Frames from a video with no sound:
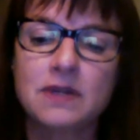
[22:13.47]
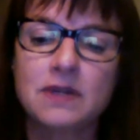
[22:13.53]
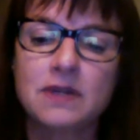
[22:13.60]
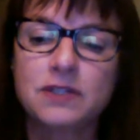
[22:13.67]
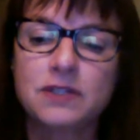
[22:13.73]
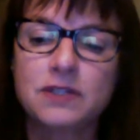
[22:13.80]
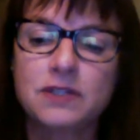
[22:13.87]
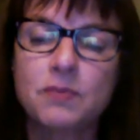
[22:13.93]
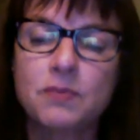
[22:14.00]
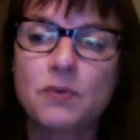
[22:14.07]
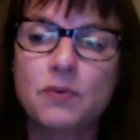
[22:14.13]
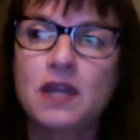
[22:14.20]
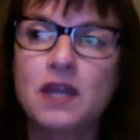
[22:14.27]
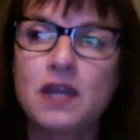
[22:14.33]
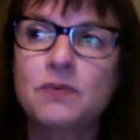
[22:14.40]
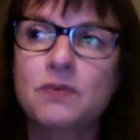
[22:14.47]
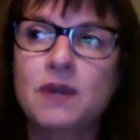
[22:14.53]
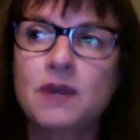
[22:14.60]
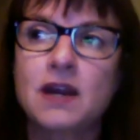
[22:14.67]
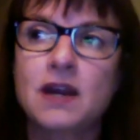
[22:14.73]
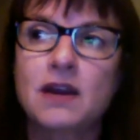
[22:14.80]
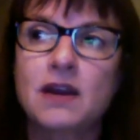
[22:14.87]
to a point
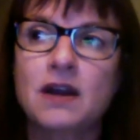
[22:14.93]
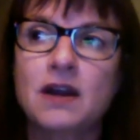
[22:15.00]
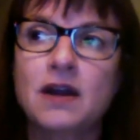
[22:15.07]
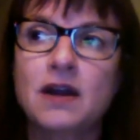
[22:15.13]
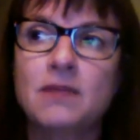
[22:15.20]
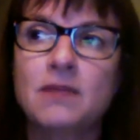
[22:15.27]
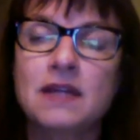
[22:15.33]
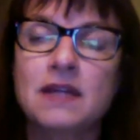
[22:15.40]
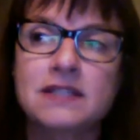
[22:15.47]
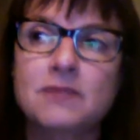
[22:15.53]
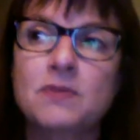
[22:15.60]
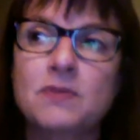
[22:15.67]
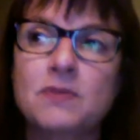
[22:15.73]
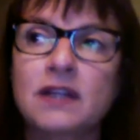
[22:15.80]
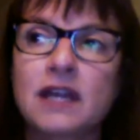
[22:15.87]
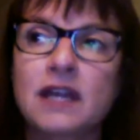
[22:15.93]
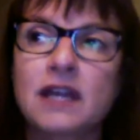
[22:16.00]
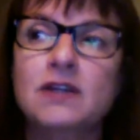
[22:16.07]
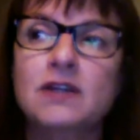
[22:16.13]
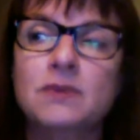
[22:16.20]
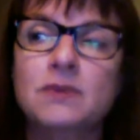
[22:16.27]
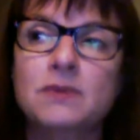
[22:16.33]
where, and somewhere
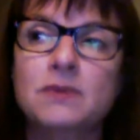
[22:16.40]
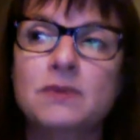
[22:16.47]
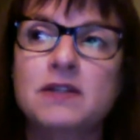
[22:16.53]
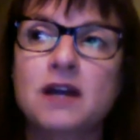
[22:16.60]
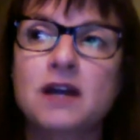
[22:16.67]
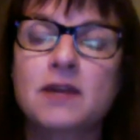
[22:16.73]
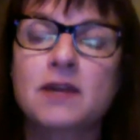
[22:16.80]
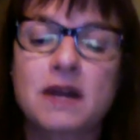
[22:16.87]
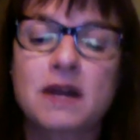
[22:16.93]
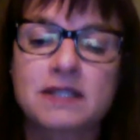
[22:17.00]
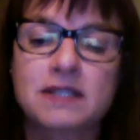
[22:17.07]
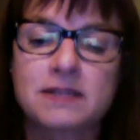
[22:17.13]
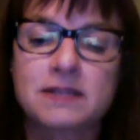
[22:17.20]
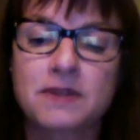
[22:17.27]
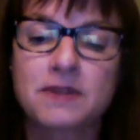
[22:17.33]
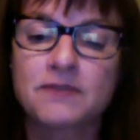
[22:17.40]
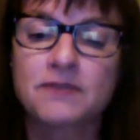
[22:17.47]
later we might talk about some of the